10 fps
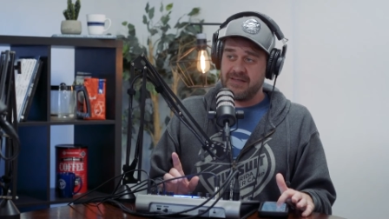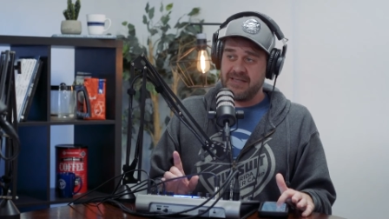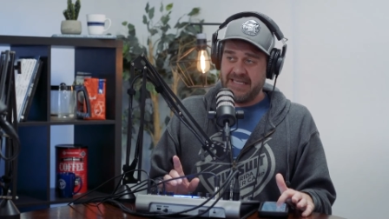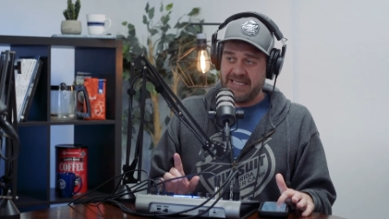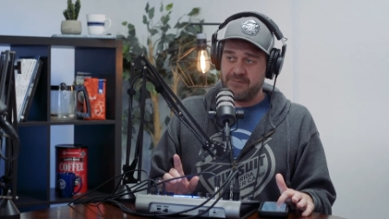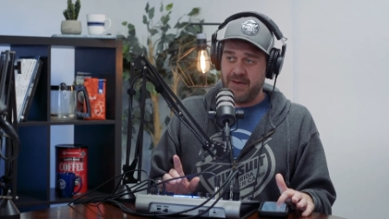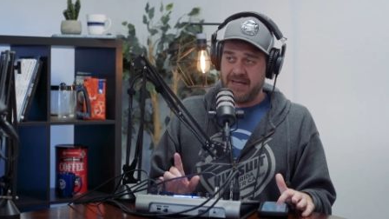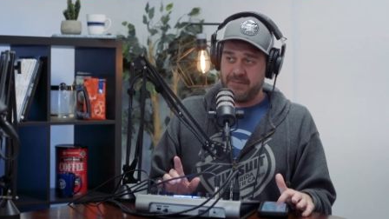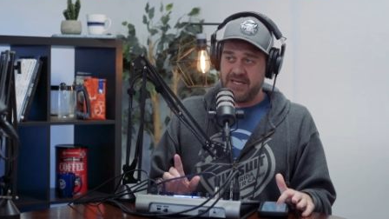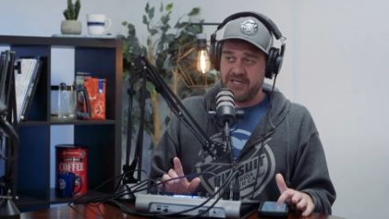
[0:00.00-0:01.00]
these
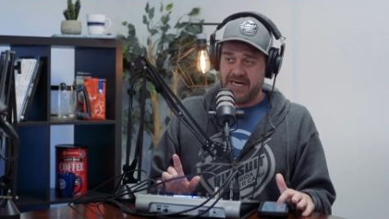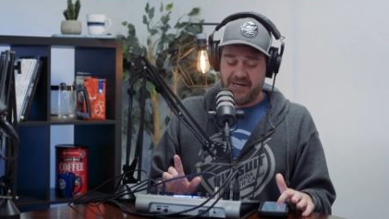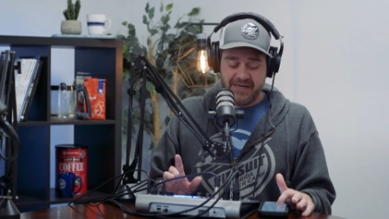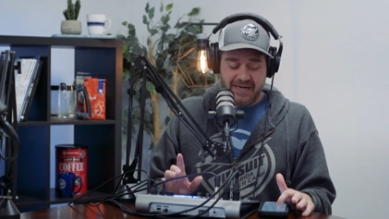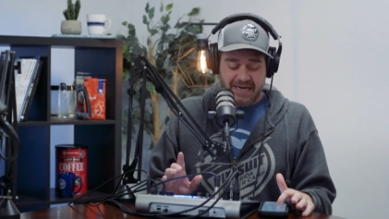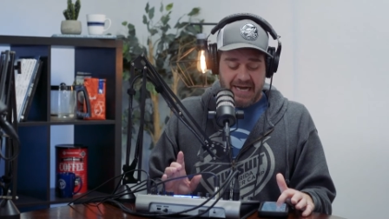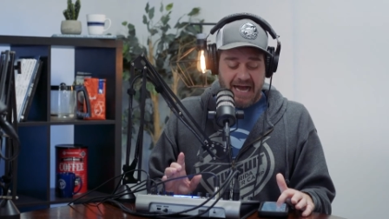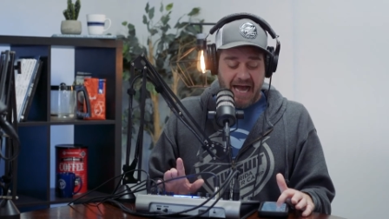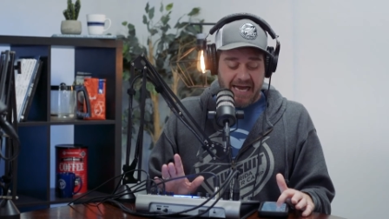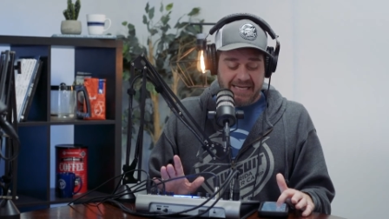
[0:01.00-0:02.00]
may be shared.
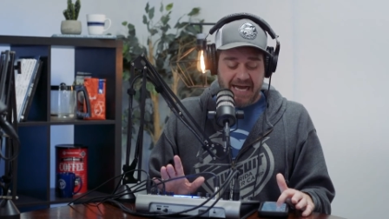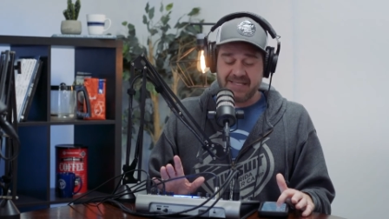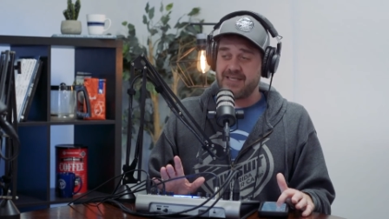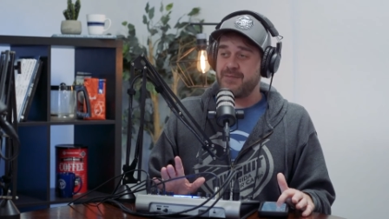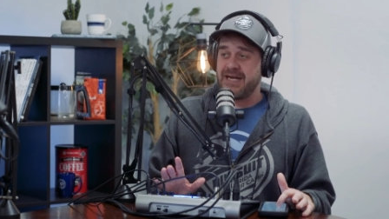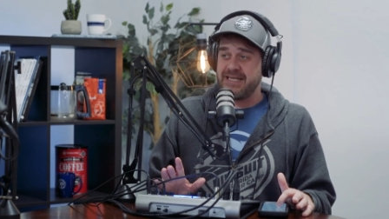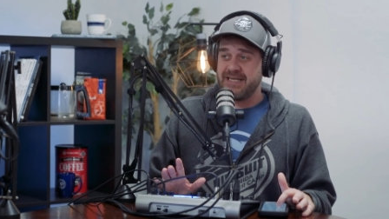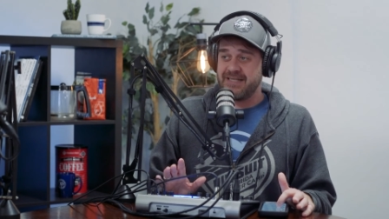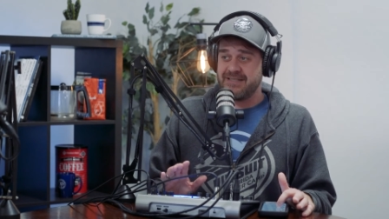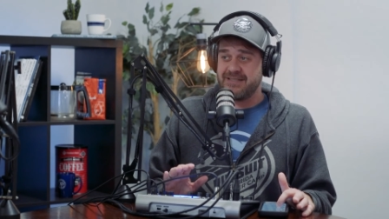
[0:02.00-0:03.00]
I got some
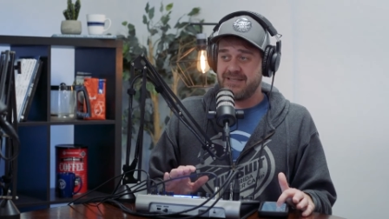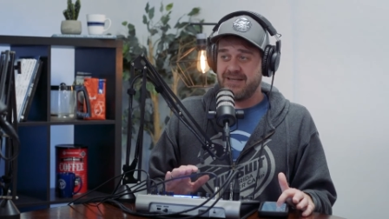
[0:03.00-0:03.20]
ideas. Okay.